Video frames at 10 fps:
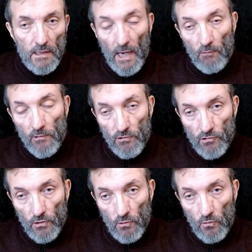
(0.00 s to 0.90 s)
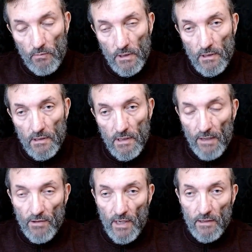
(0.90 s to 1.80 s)
and resume,
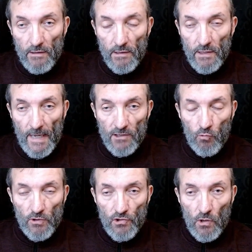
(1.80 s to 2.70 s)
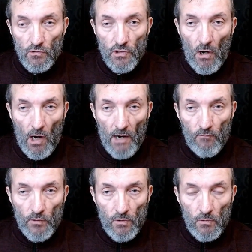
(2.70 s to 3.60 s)
and then that switch goes to off
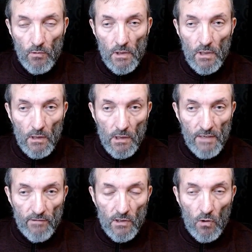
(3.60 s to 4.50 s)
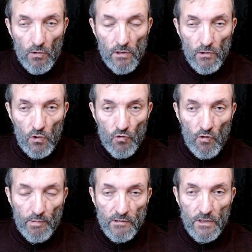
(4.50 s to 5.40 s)
when you leave it go to the neutral
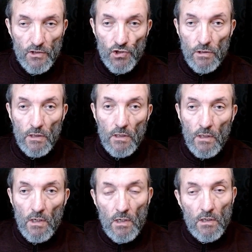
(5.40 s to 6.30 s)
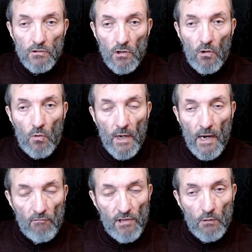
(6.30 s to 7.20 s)
position. So
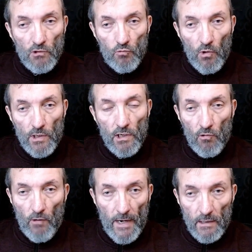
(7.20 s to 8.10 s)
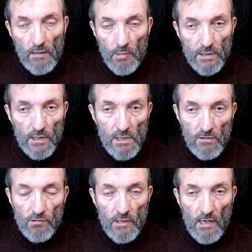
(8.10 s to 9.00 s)
everything was working correctly, but the
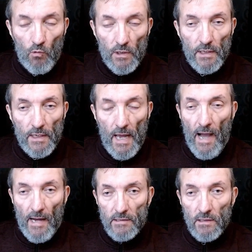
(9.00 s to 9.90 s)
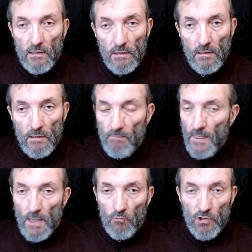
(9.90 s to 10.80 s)
ECM would not
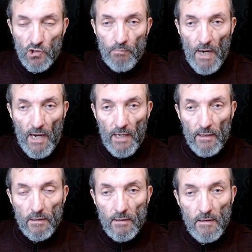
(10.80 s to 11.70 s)
respond.